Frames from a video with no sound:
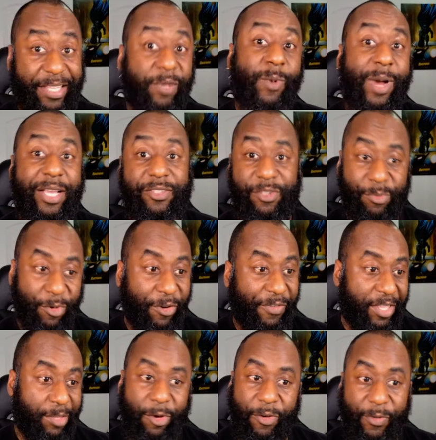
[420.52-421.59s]
watch the
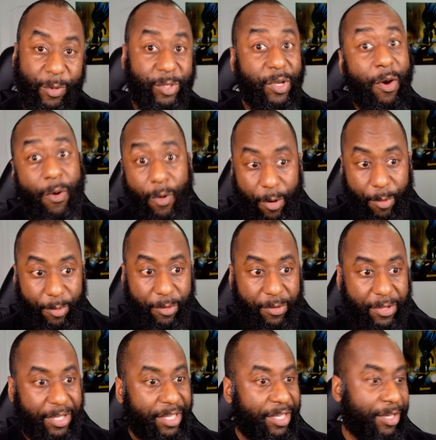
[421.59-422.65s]
movie. The movie was horrible.
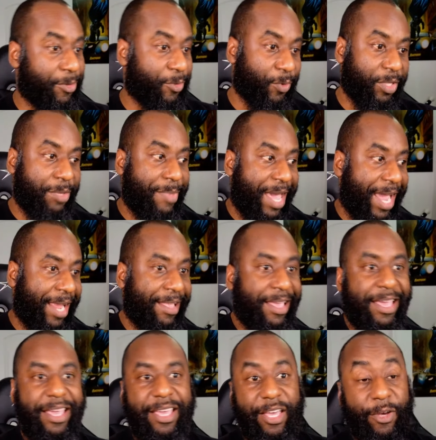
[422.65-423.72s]
It was really bad.
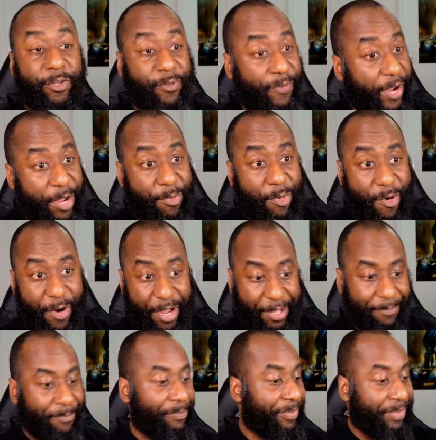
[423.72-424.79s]
It was very
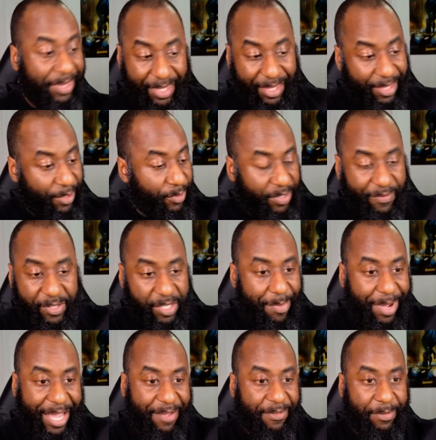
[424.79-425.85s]
boring. There was even
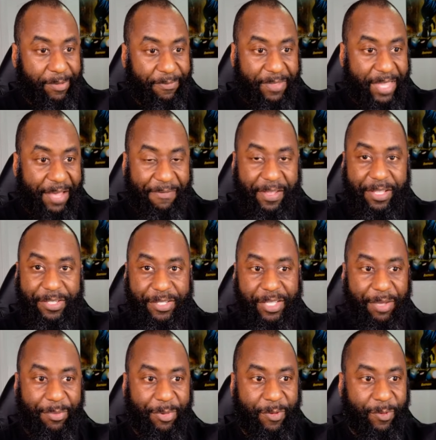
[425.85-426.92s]
somebody that fell
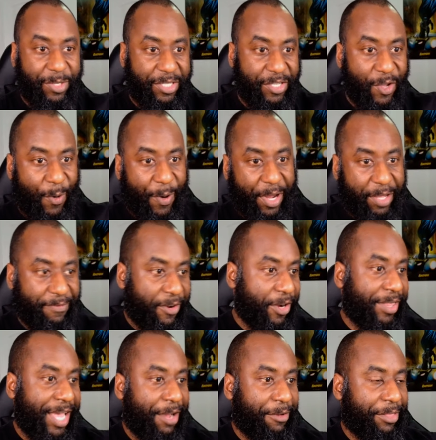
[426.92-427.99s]
asleep and was snoring
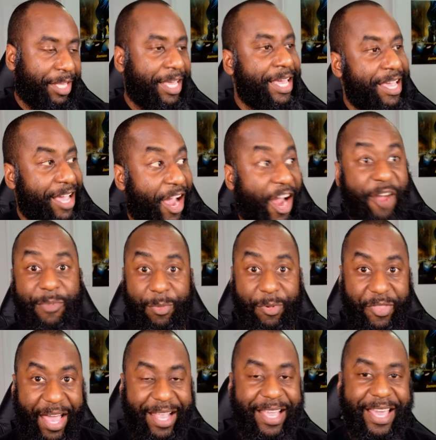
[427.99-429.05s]
very loudly. I remember
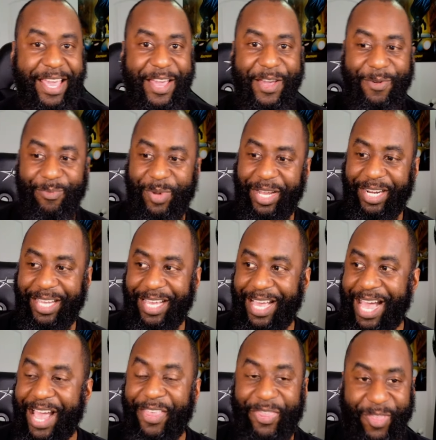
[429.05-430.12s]
that. But
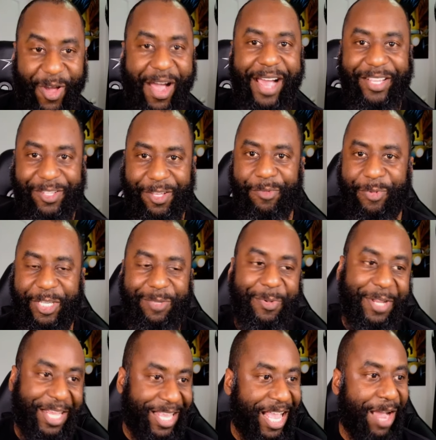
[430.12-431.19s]
uh, I thought I saw the pitch
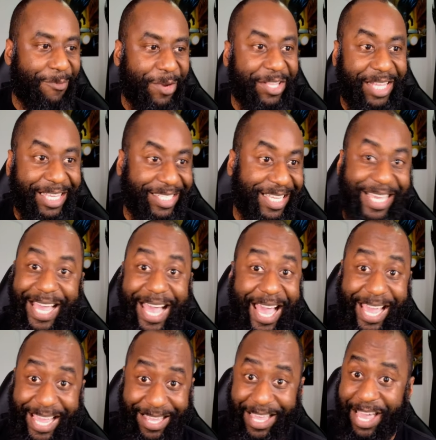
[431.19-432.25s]
meeting. Now I'm realizing
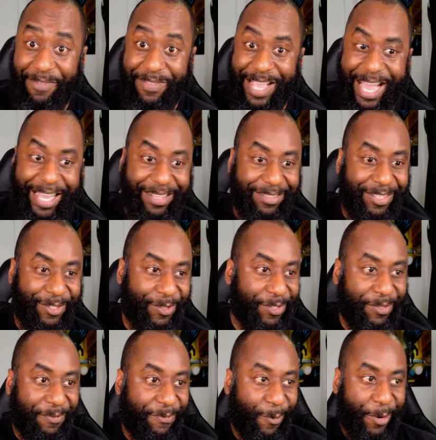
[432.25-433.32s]
I have not. This
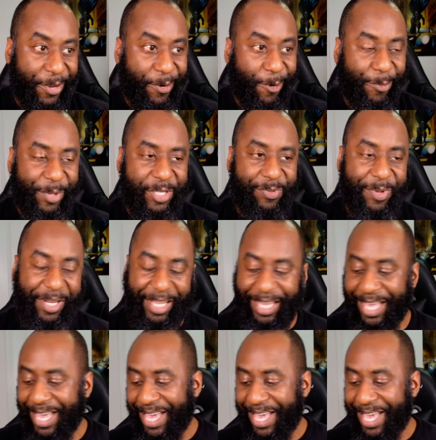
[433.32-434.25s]
was a four-year-old pitch meeting,